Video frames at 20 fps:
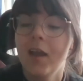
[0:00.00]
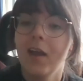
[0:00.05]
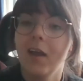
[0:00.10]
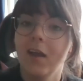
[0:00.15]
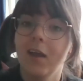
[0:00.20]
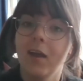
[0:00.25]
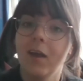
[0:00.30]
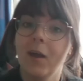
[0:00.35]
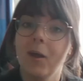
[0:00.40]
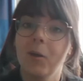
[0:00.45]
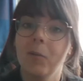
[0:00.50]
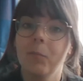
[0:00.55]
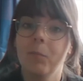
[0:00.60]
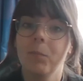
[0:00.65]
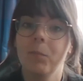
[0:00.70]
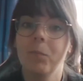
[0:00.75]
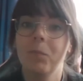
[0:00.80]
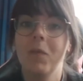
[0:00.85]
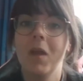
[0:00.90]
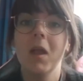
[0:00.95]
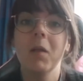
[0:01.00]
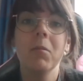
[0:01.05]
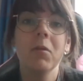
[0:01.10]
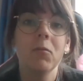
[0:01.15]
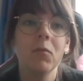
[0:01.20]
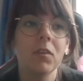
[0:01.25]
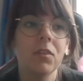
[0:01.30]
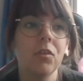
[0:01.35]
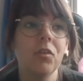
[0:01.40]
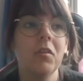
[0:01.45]
Maybe
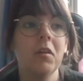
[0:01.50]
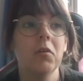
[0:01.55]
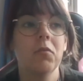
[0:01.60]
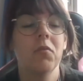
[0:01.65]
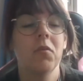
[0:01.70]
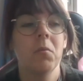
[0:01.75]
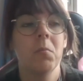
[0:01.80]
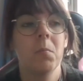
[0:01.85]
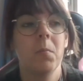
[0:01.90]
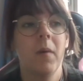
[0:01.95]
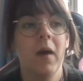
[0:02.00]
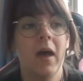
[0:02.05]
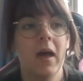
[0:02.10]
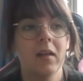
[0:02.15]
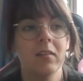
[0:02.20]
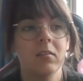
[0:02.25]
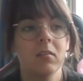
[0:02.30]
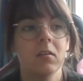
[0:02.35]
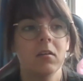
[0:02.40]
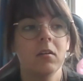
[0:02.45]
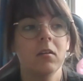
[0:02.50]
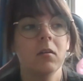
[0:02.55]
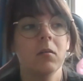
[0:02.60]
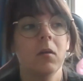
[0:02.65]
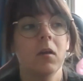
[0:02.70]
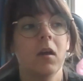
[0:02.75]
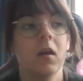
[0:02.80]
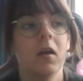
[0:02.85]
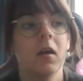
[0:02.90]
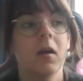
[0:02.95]
with a different pattern,
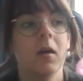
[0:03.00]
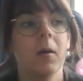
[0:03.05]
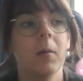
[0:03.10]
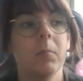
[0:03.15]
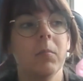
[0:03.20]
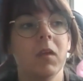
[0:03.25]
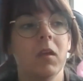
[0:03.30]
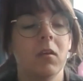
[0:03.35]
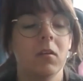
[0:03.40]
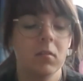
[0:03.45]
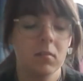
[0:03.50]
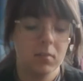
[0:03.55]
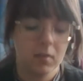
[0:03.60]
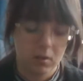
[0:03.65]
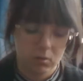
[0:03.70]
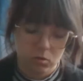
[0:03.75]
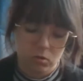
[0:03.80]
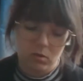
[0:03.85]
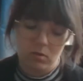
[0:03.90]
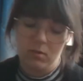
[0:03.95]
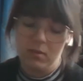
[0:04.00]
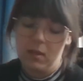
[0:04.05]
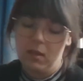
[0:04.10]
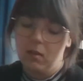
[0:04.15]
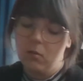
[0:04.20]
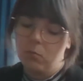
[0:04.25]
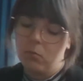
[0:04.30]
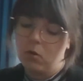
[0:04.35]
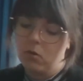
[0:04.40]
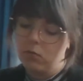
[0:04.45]
because I'll just take
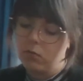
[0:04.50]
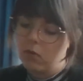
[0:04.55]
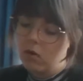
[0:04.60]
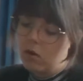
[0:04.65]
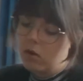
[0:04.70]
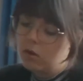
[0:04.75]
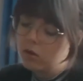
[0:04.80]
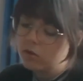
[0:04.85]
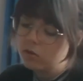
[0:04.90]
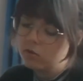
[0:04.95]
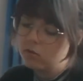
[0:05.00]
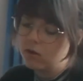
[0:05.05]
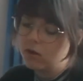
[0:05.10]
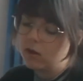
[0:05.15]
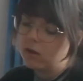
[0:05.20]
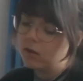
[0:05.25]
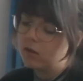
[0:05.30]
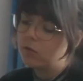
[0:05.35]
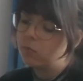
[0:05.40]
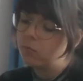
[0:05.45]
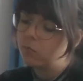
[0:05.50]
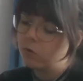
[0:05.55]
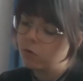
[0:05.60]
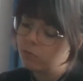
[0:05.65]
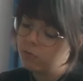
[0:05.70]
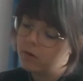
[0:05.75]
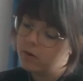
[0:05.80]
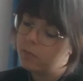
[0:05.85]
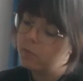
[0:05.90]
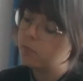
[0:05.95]
them off so I can
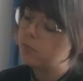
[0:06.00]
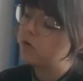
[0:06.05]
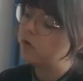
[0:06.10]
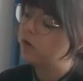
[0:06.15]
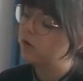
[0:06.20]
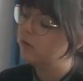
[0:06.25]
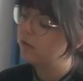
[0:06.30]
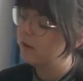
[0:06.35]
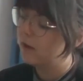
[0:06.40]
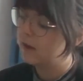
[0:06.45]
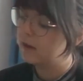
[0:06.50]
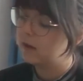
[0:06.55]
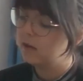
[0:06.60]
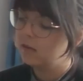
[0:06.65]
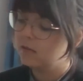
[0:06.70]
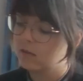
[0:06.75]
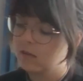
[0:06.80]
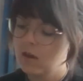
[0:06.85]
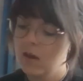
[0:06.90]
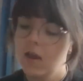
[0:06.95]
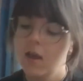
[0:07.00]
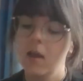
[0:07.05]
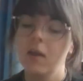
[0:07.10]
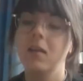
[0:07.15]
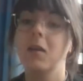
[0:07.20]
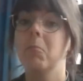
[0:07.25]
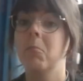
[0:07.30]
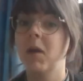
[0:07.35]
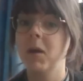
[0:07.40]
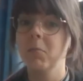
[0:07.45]
properly point at it.
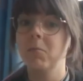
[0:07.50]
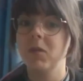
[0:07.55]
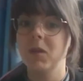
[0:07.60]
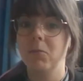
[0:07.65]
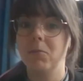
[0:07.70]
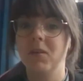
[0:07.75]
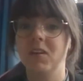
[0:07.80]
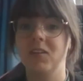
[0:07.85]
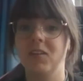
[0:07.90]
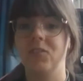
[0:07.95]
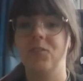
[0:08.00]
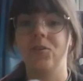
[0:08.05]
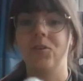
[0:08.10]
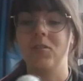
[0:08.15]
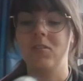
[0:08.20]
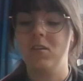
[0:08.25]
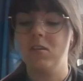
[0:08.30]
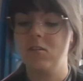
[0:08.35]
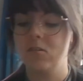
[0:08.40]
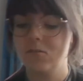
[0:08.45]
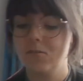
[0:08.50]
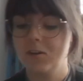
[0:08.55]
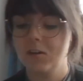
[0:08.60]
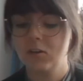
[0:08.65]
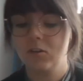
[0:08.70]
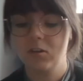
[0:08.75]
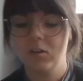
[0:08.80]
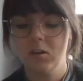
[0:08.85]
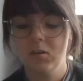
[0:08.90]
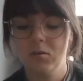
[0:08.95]
They might be a bit dirty, so
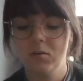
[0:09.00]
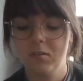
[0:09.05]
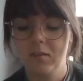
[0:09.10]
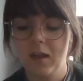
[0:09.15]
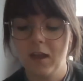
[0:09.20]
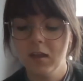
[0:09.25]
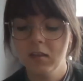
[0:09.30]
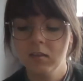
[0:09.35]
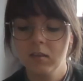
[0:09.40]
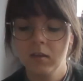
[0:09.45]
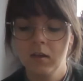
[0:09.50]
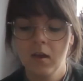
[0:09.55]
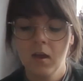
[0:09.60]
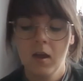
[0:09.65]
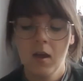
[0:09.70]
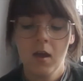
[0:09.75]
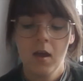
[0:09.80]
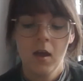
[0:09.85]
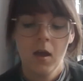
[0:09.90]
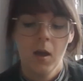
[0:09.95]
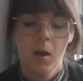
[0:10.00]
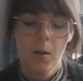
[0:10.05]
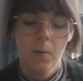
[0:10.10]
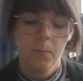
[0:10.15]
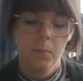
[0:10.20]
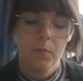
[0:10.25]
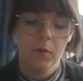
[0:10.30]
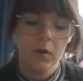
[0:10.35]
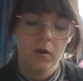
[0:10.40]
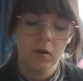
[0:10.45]
excuse that.
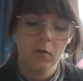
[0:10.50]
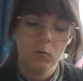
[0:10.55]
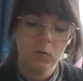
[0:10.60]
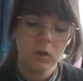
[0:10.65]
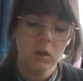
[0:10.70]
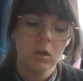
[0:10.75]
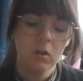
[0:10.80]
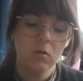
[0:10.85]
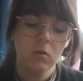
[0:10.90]
But what you